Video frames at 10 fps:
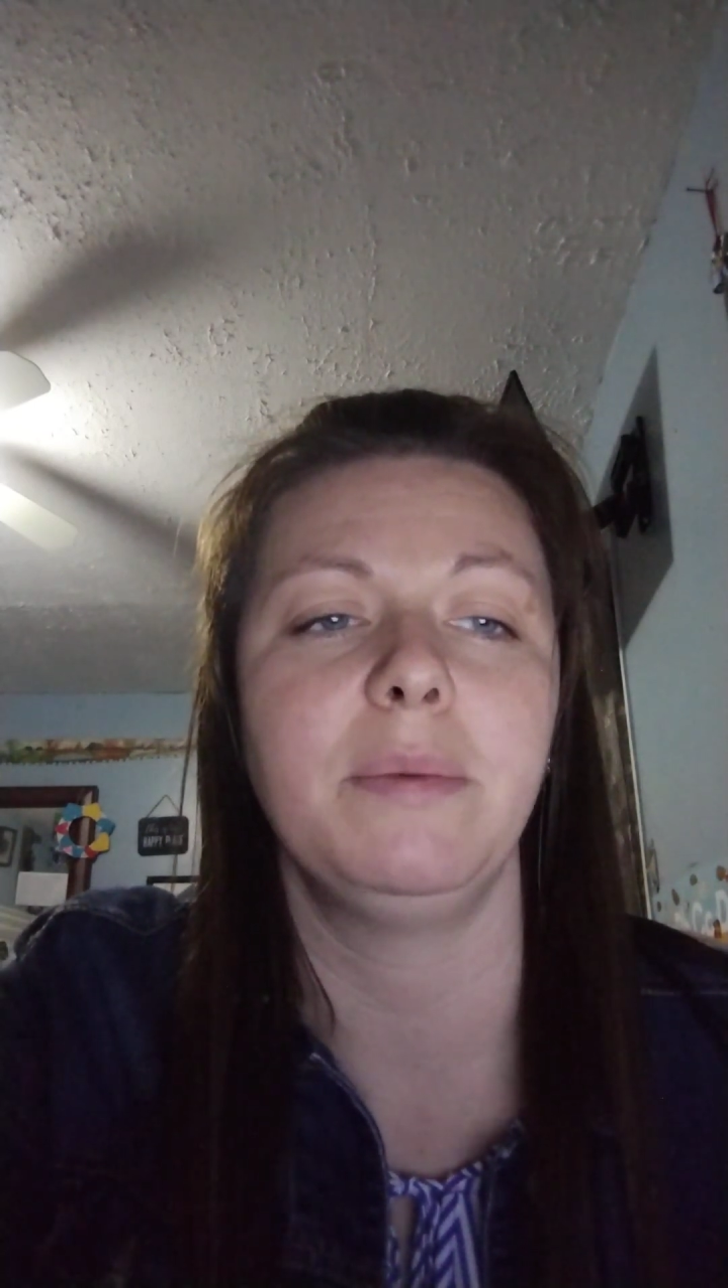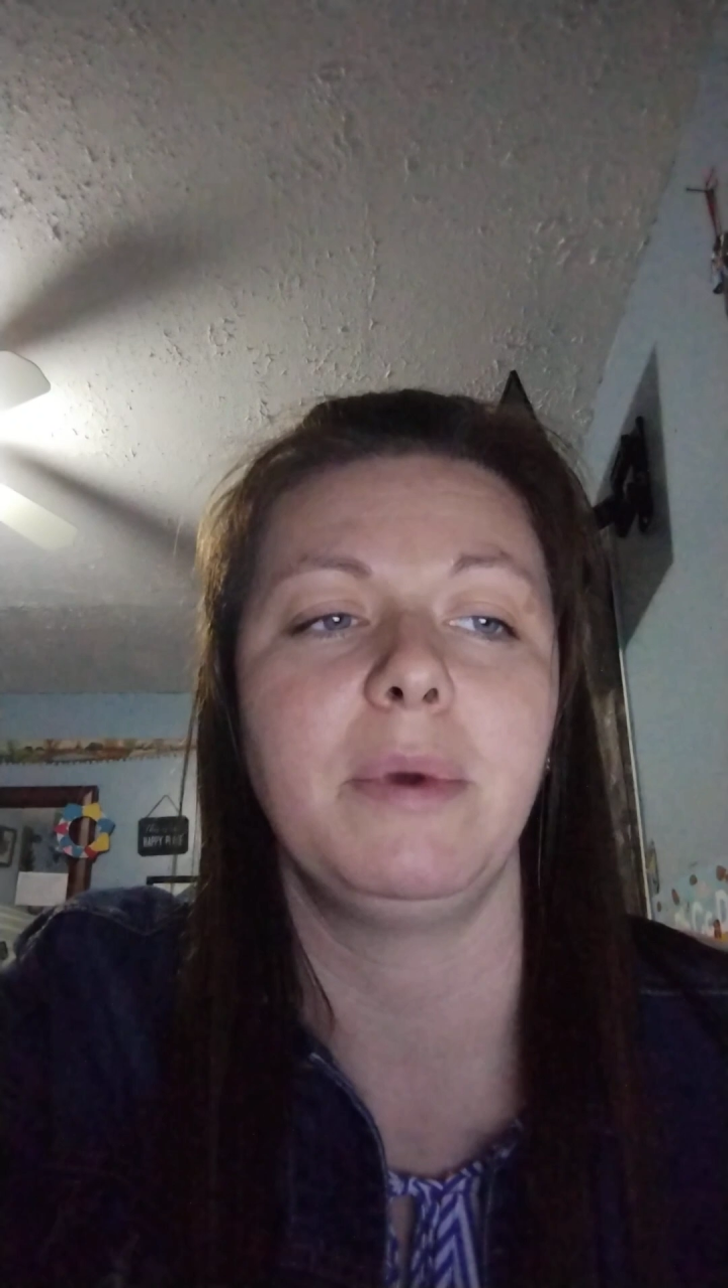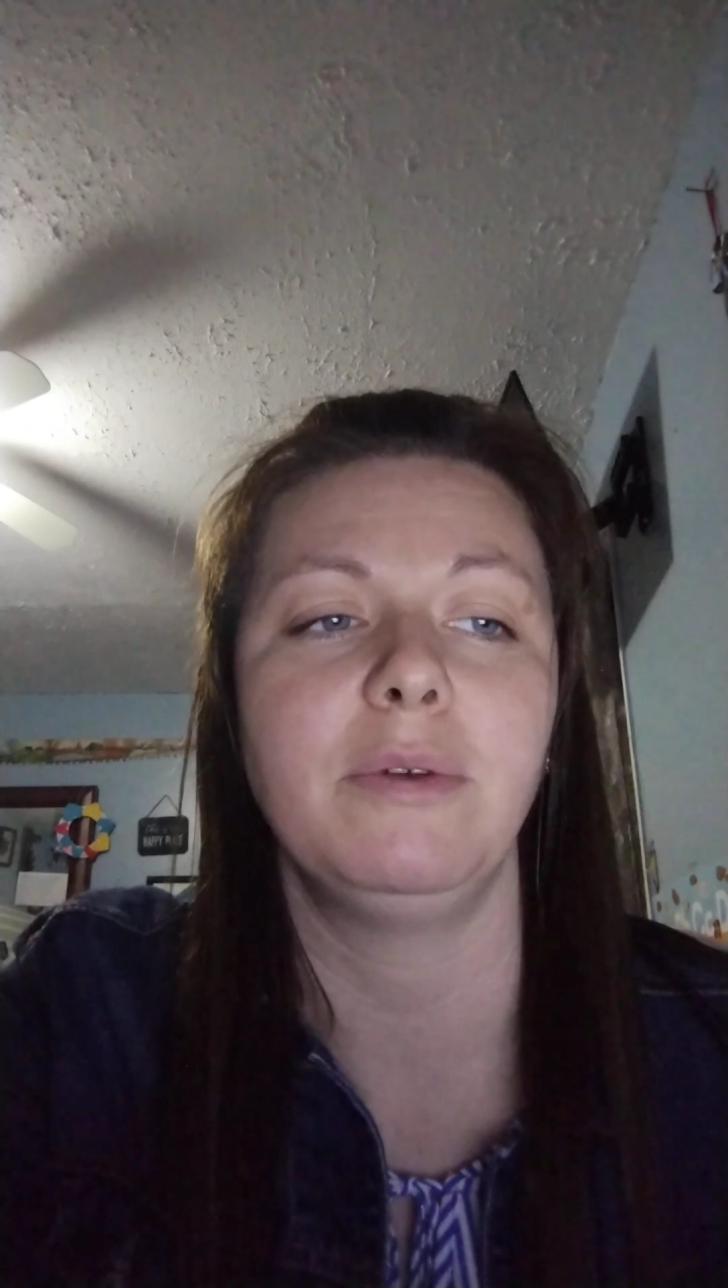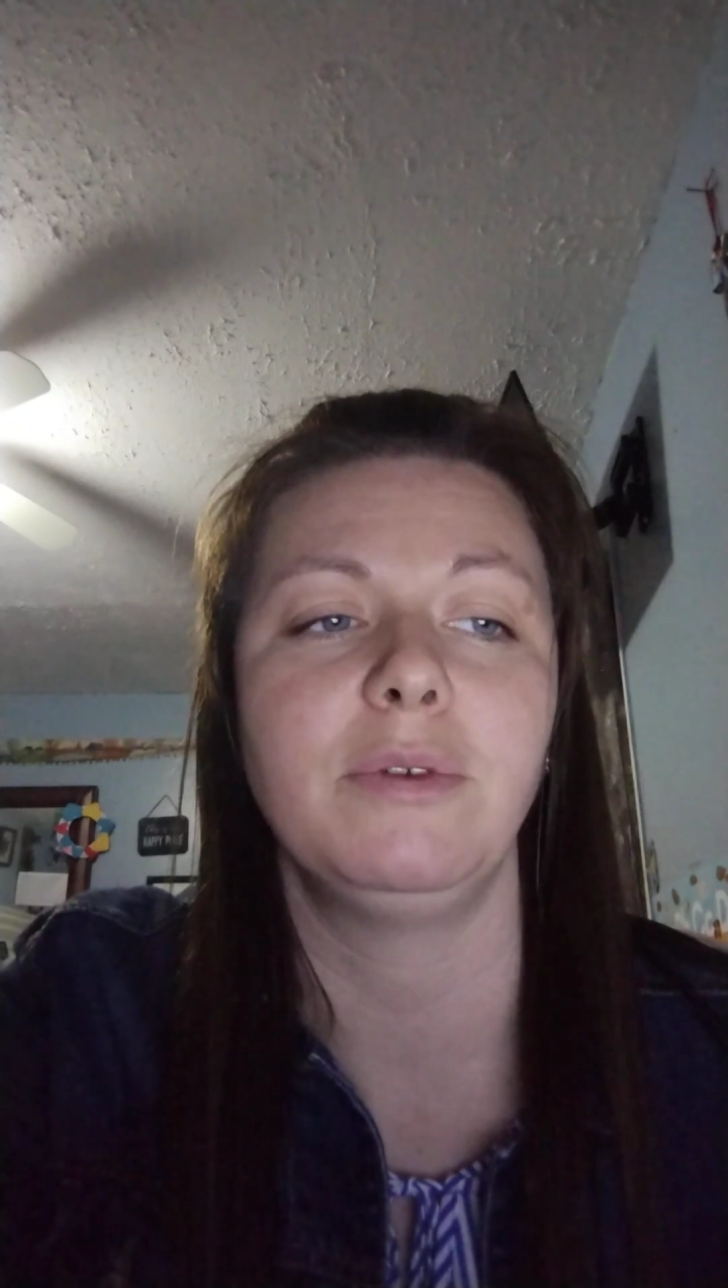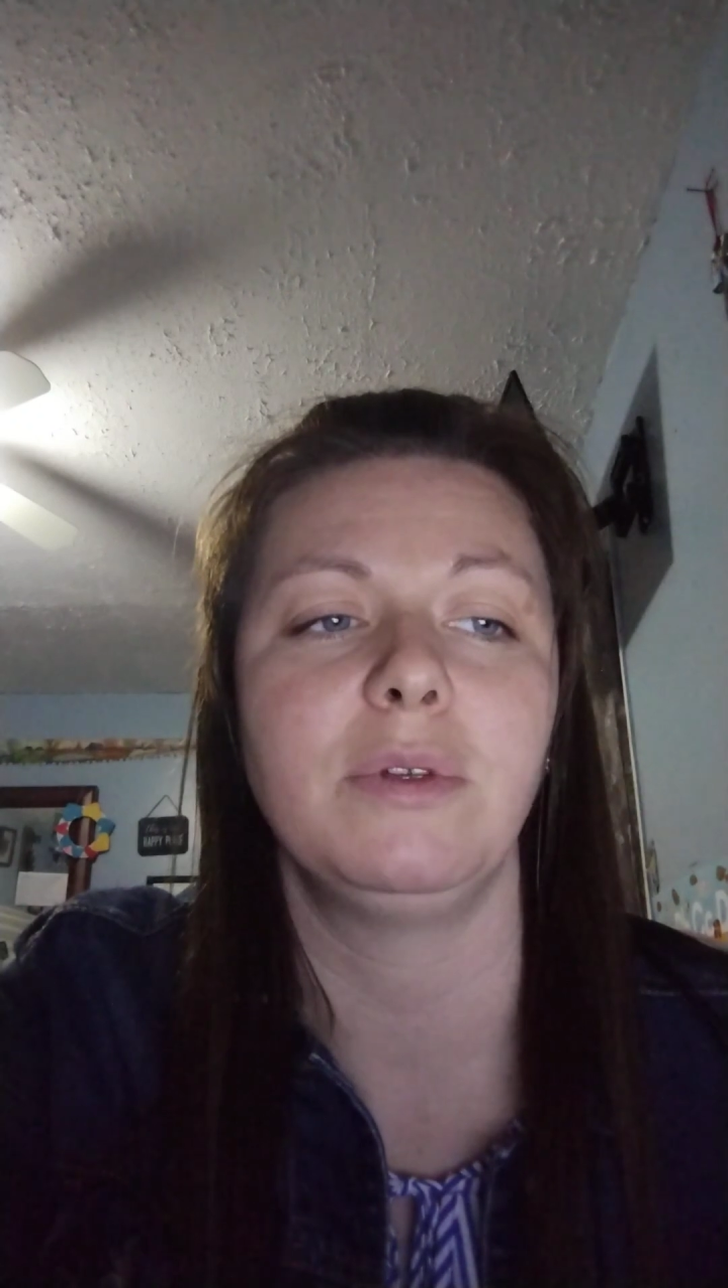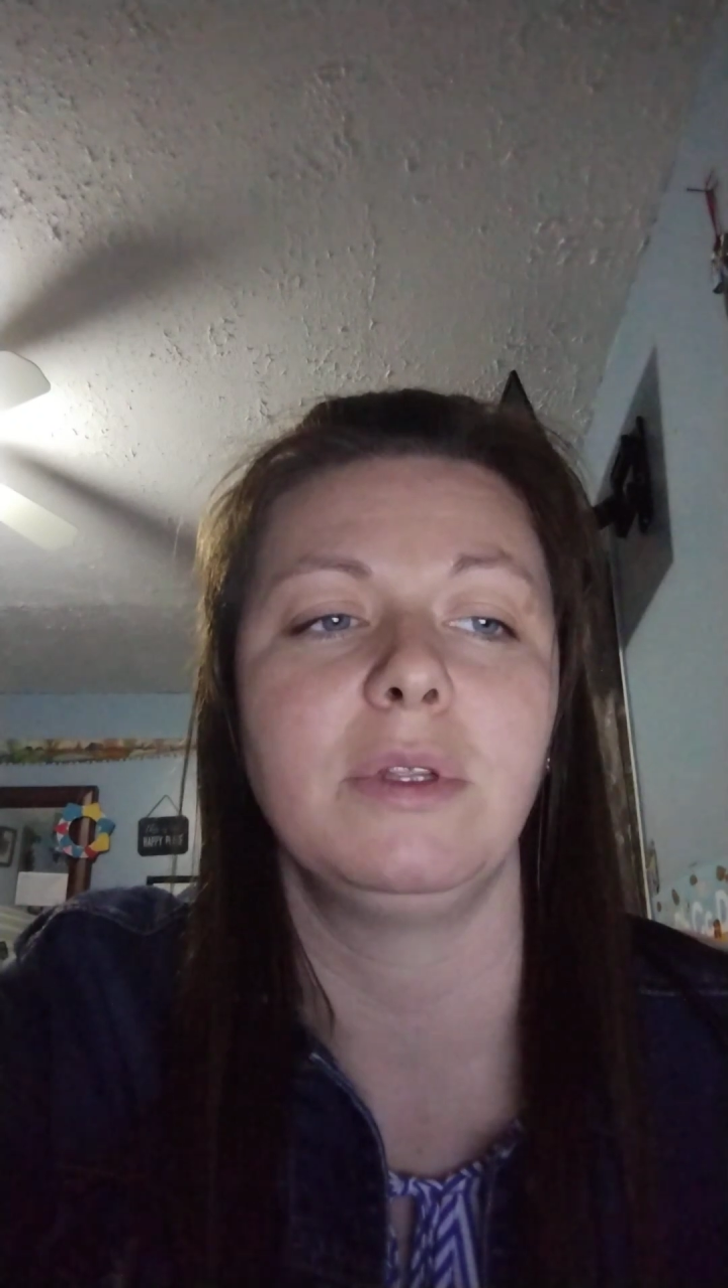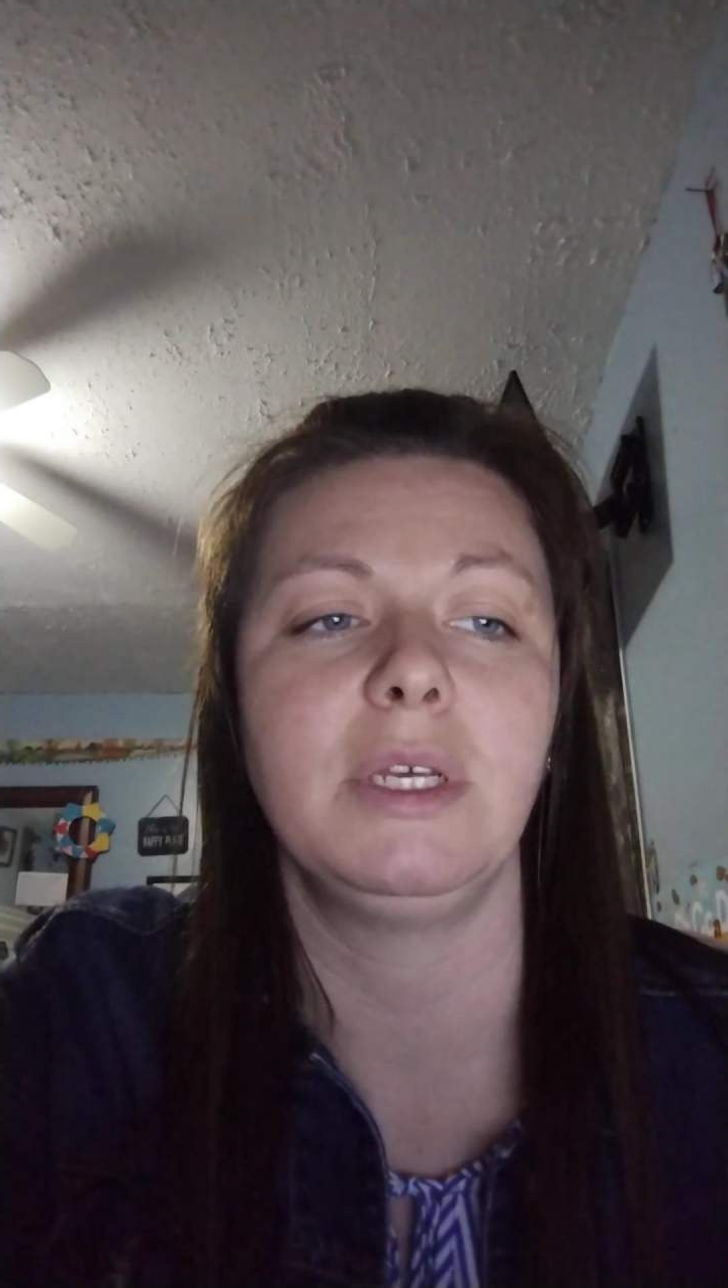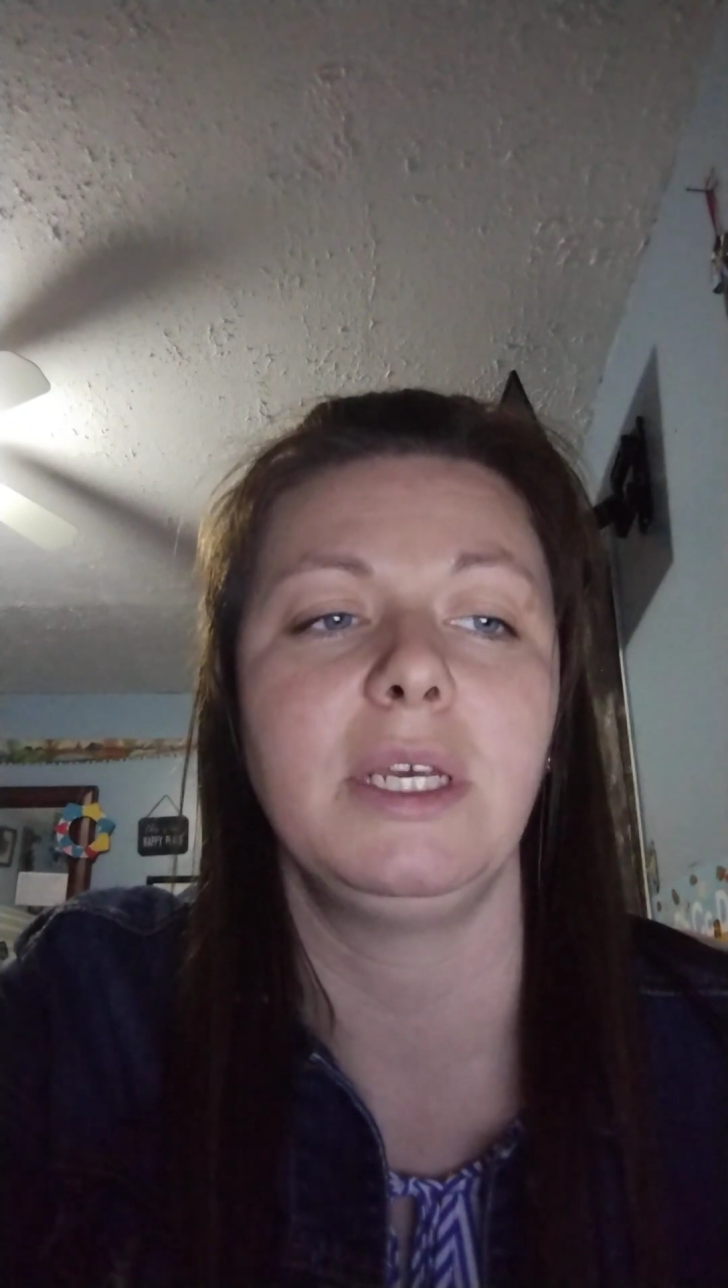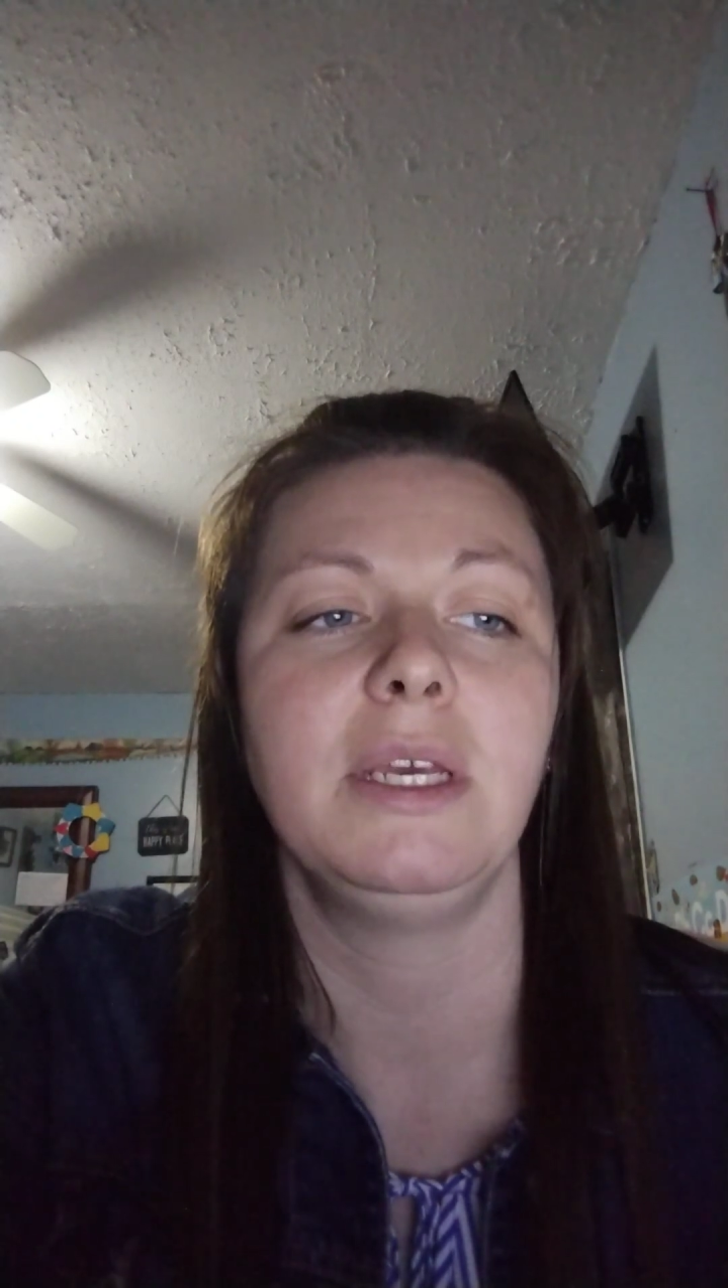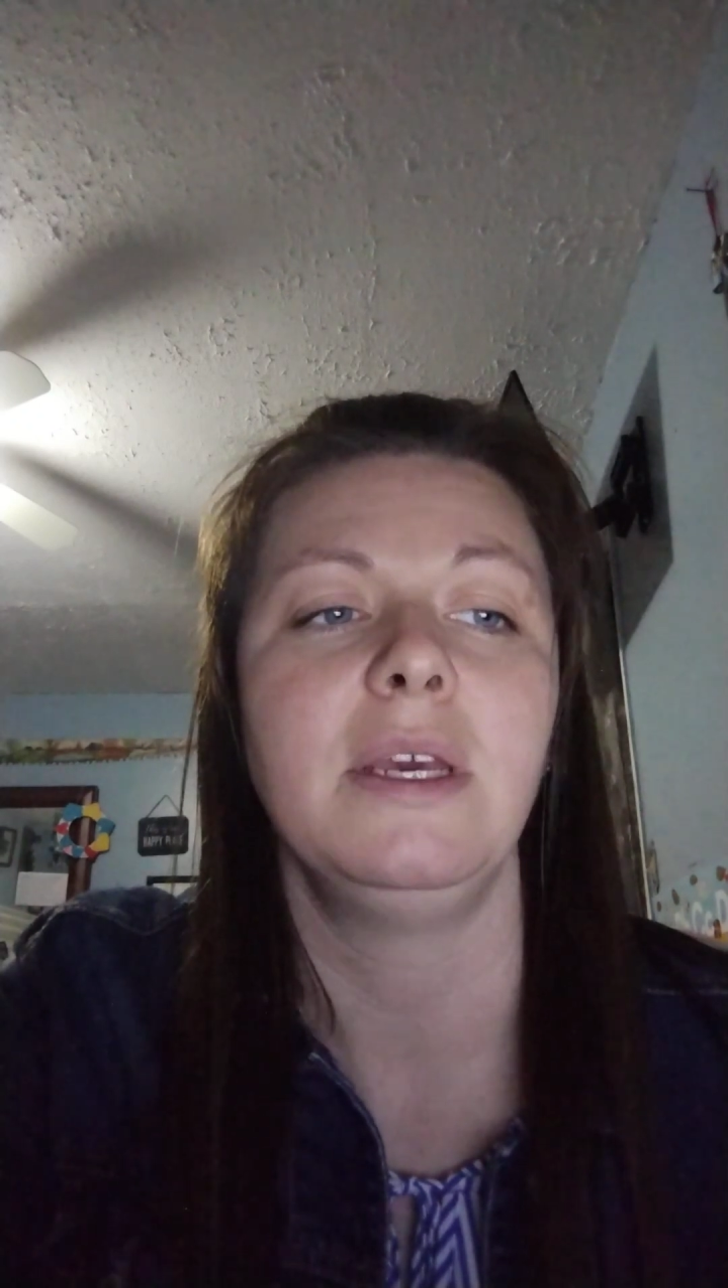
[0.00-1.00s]

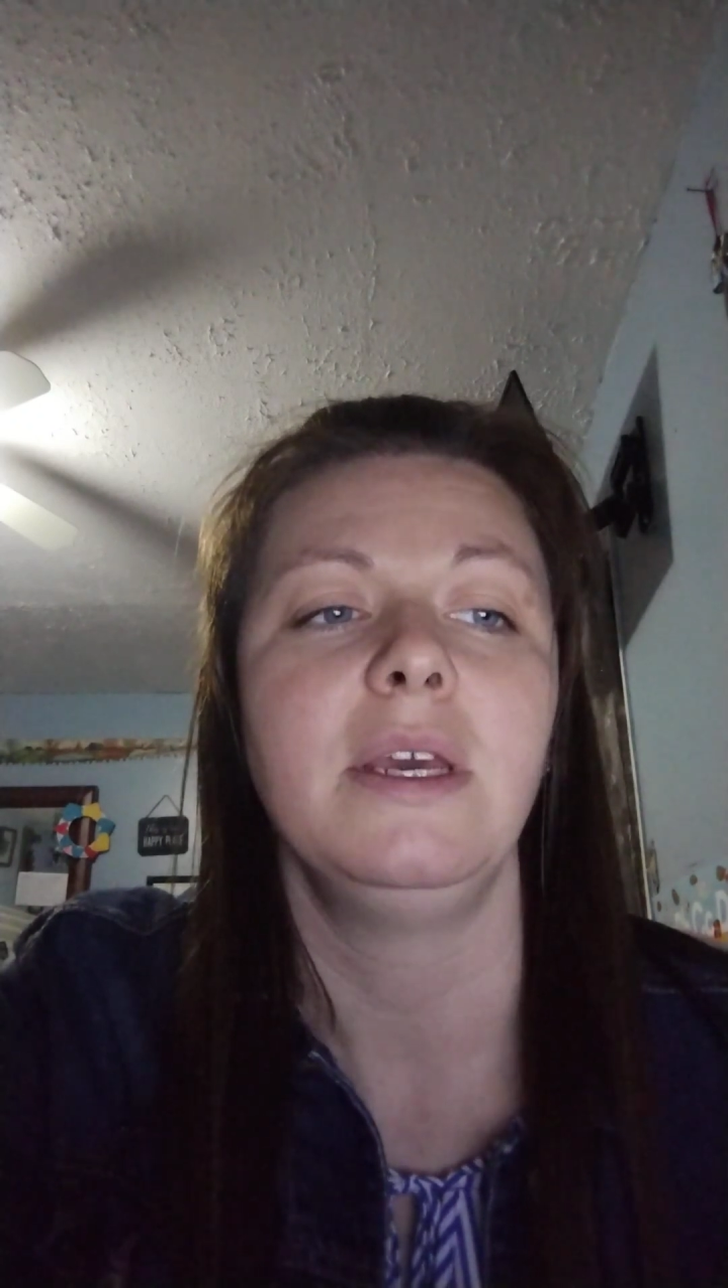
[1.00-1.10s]
emotionally